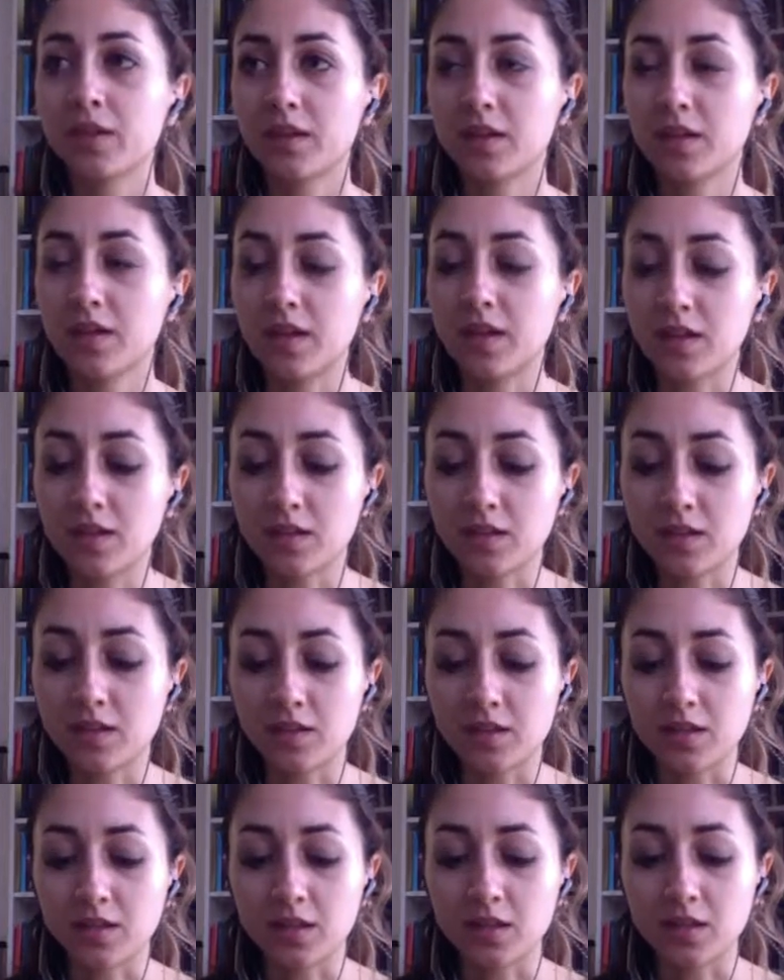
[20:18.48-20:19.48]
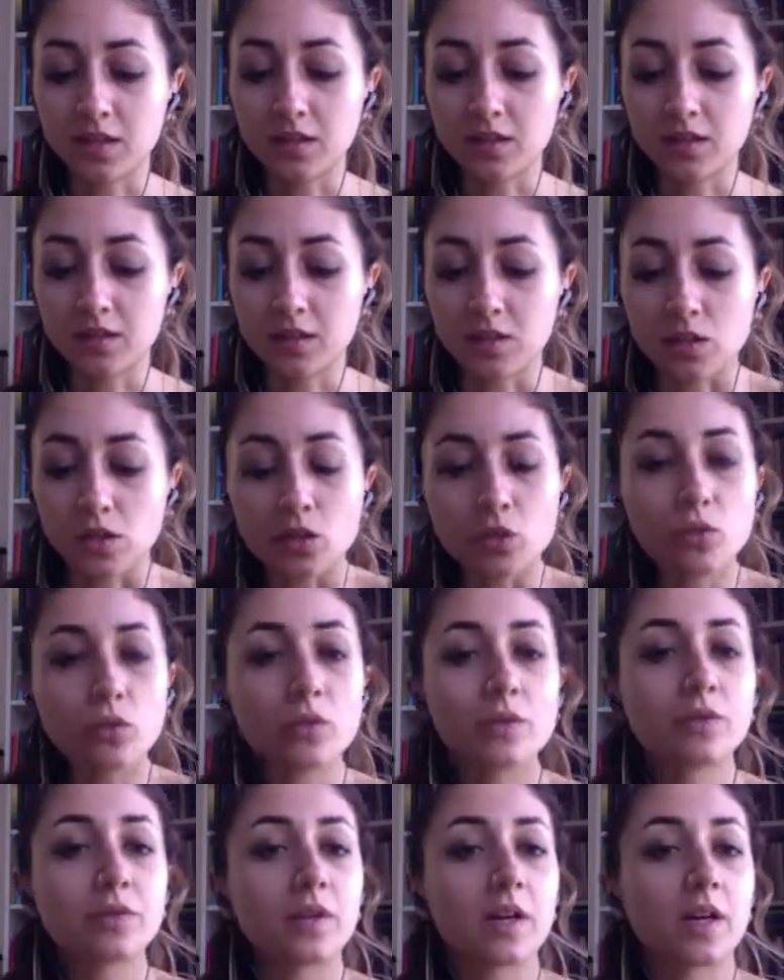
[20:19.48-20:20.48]
in the
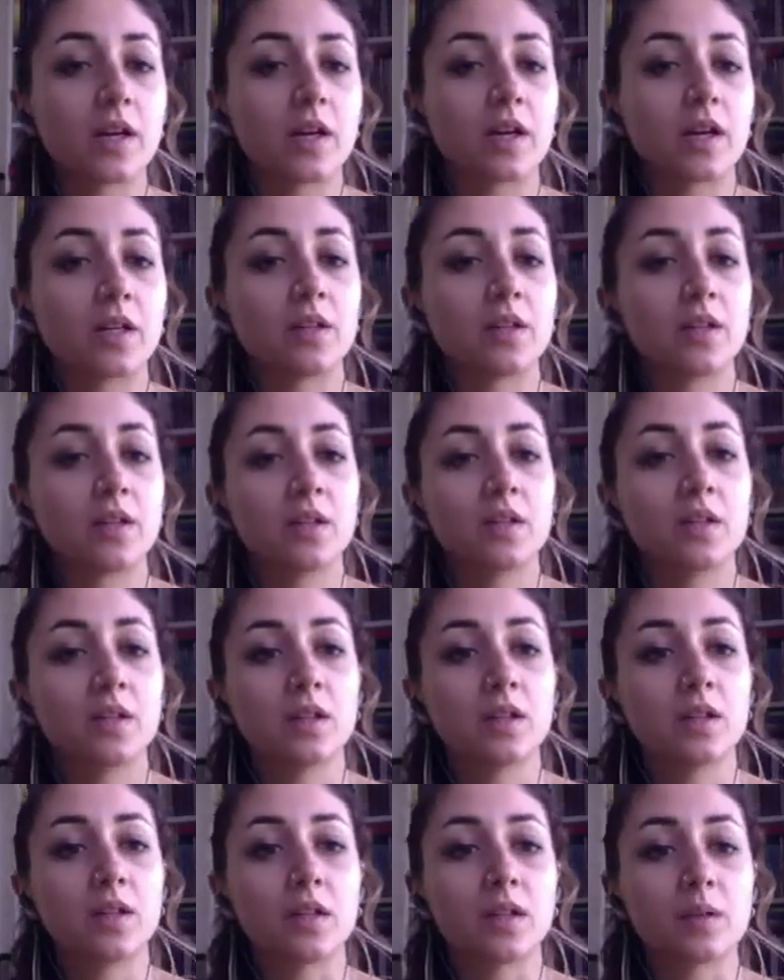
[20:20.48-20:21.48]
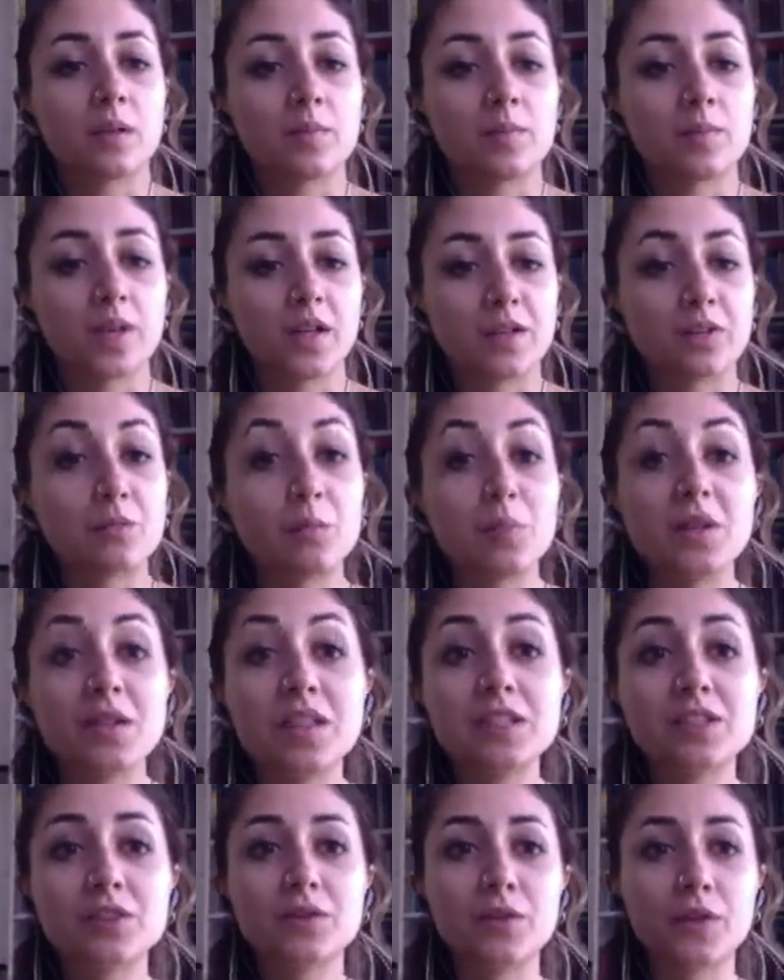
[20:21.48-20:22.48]
unified kind of
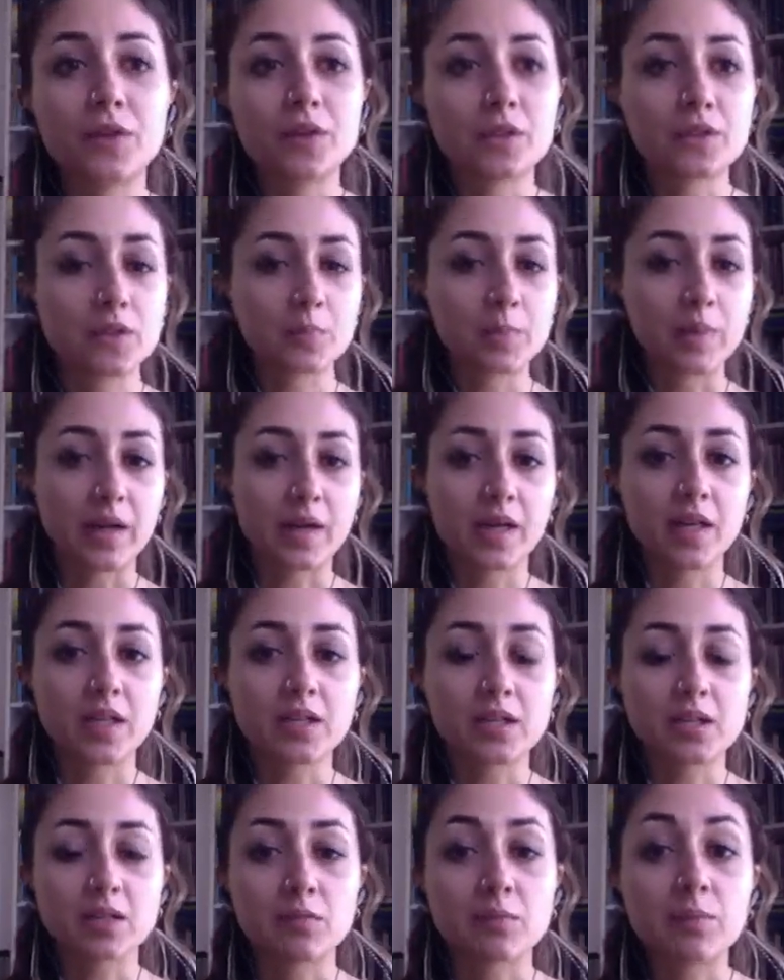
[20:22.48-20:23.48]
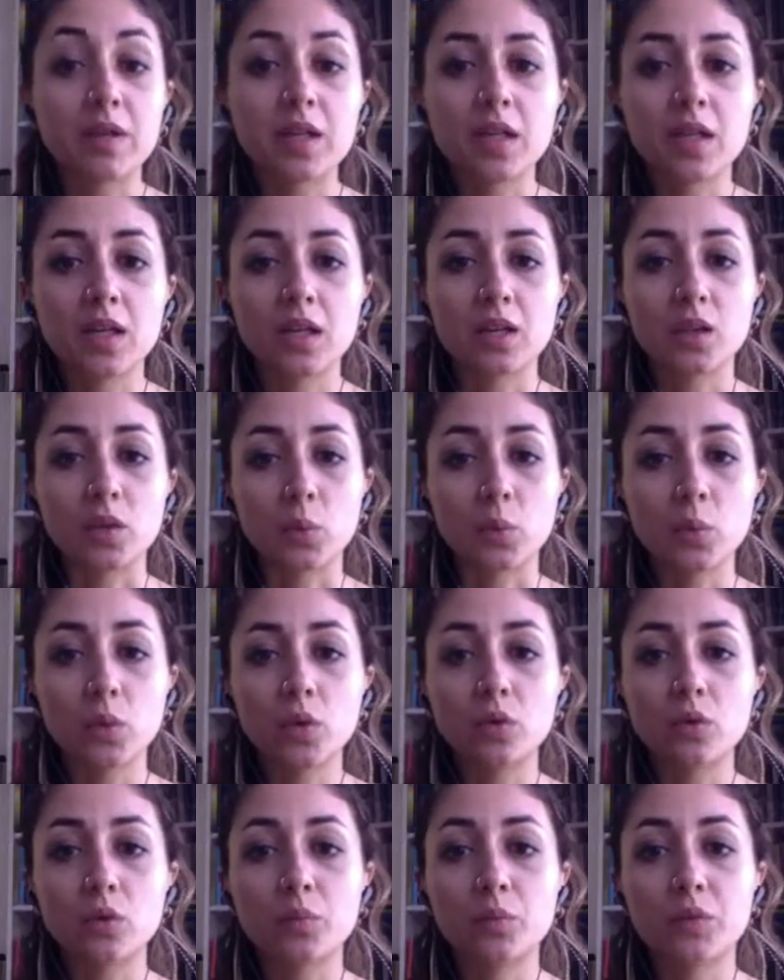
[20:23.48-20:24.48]
blissful experience of being in the
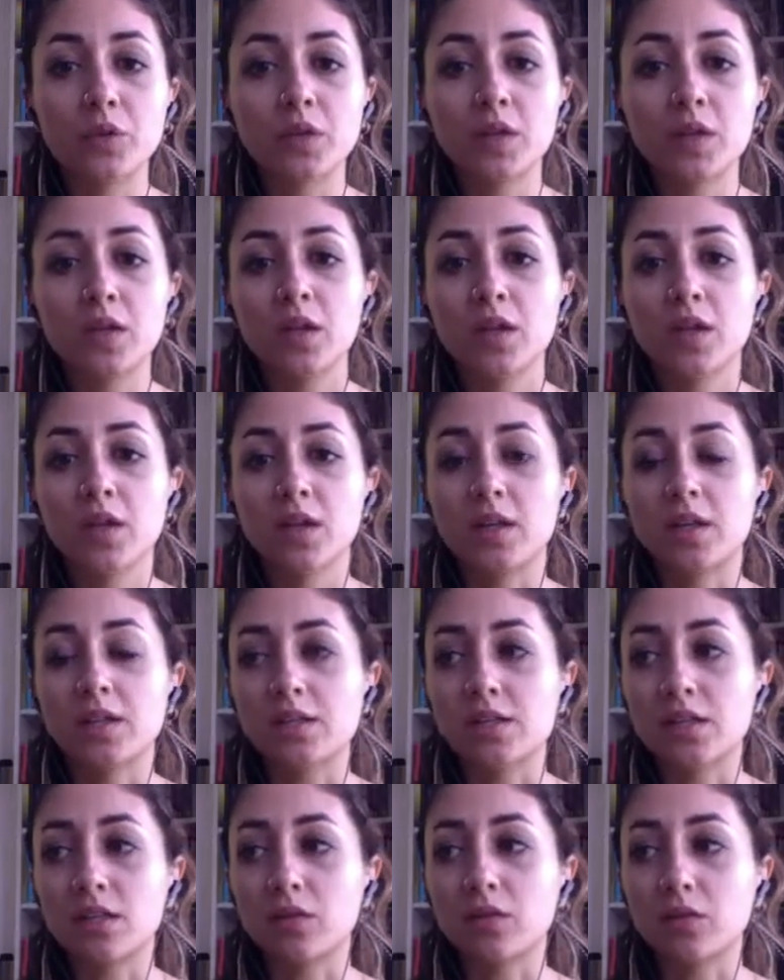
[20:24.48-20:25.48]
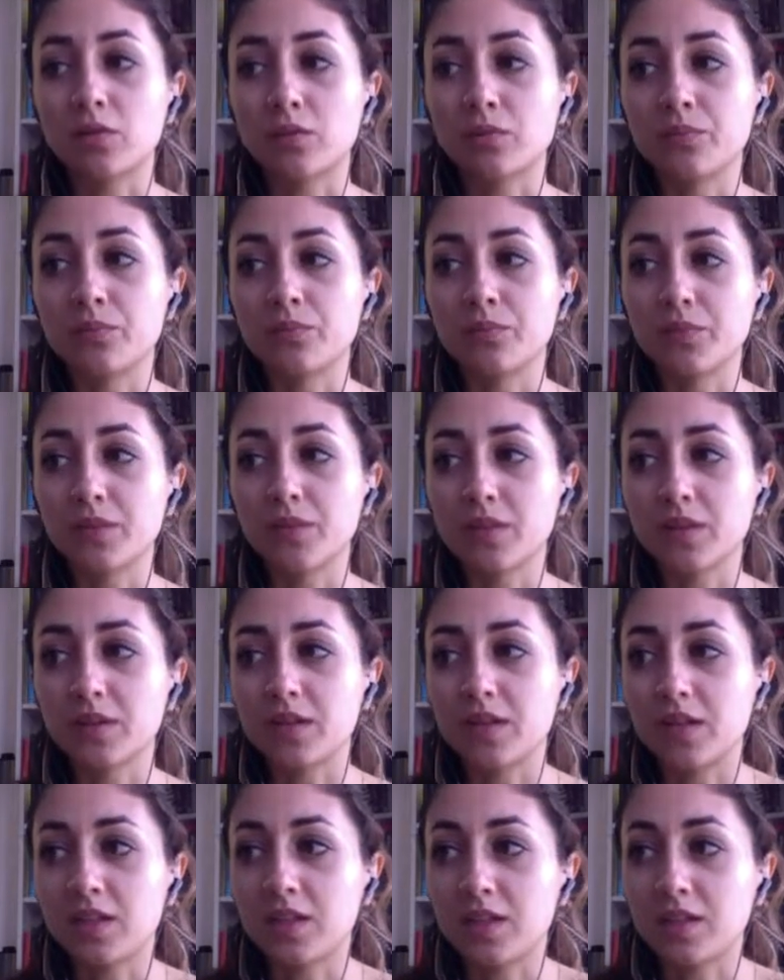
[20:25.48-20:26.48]
womb until
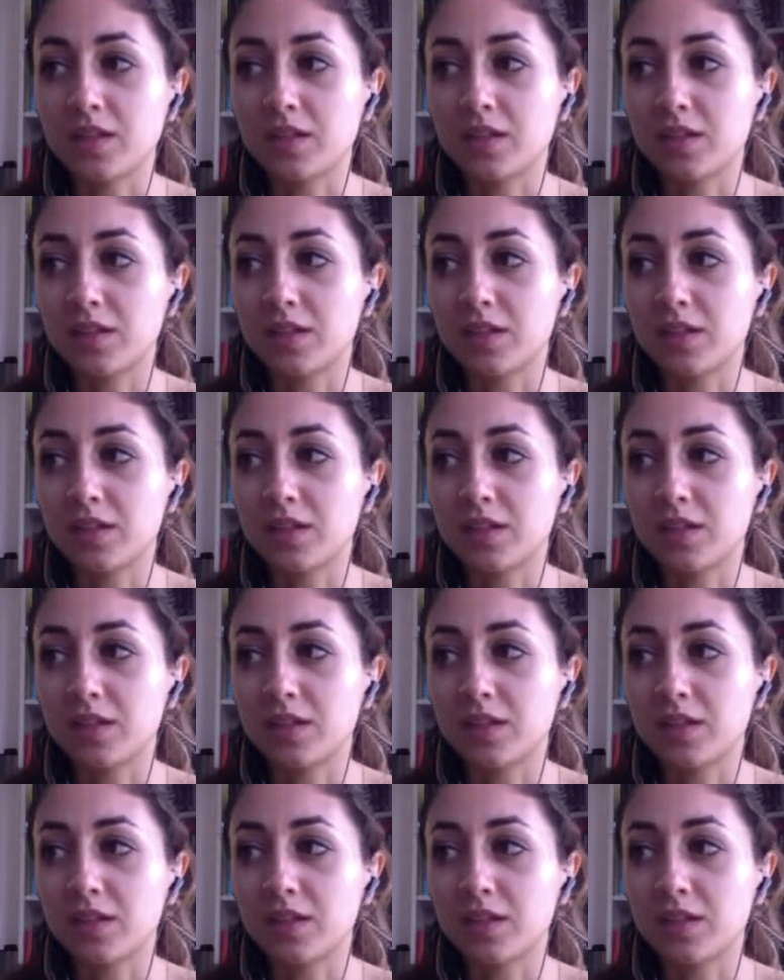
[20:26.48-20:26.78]
we